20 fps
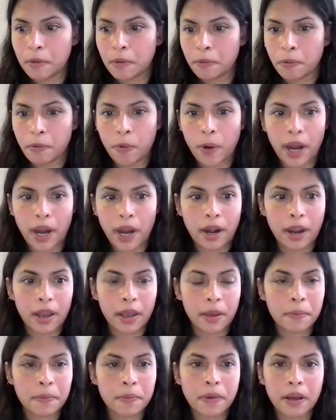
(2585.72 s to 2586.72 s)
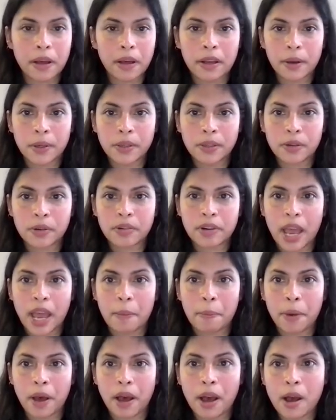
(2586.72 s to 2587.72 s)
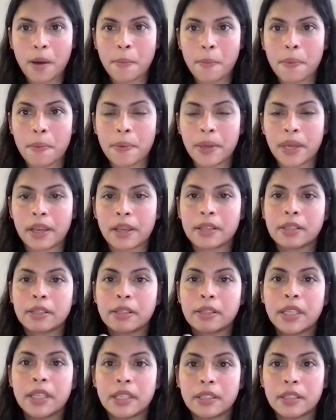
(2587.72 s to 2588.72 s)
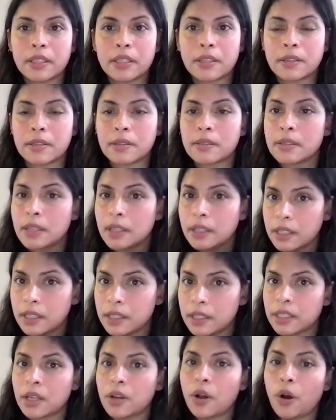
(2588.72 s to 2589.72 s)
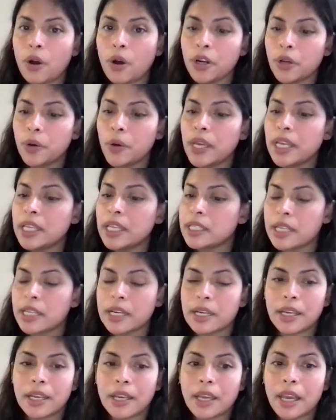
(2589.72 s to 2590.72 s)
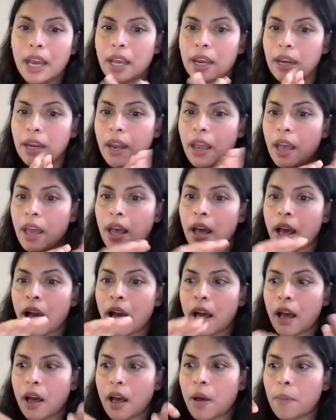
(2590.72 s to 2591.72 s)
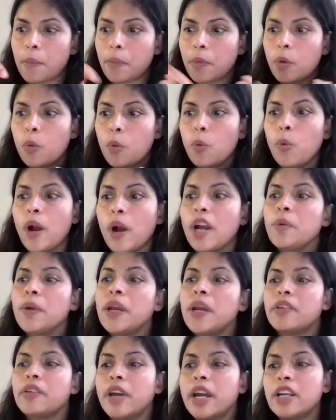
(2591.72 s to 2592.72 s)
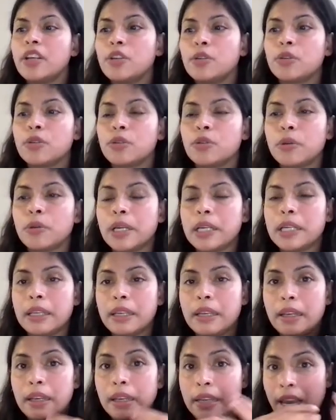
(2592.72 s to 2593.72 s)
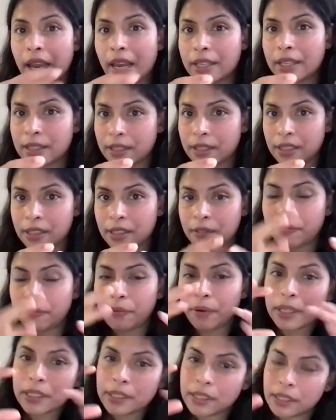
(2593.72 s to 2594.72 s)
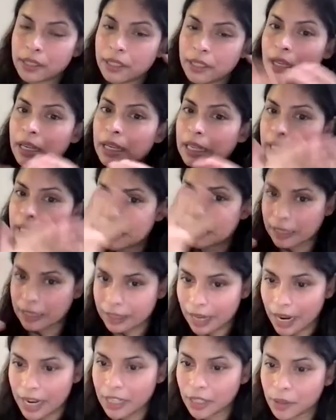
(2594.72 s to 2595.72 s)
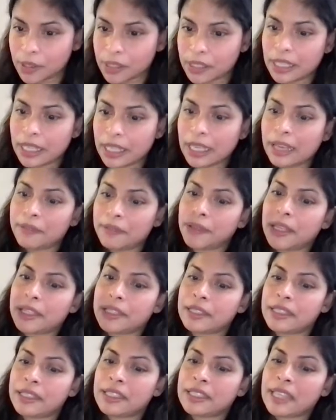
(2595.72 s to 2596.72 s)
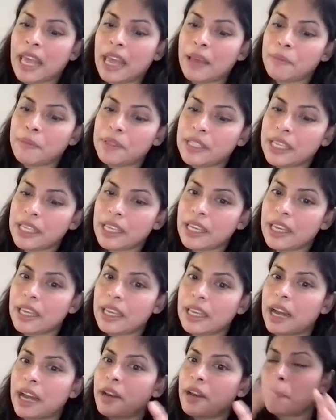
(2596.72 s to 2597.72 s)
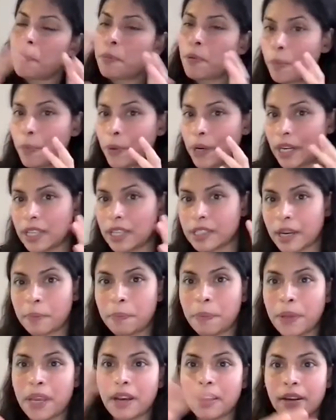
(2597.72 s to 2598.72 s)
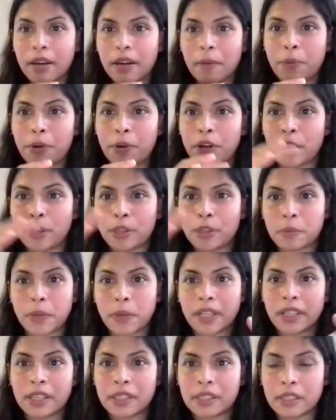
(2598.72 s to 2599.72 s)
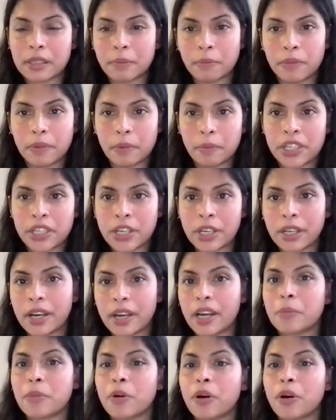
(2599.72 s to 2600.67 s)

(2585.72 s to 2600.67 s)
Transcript: of where I'm going to wrap up, because this is an ongoing study, and what we are trying to do next is first trying to see if this MD kind of properties are being reproduced by these machine learning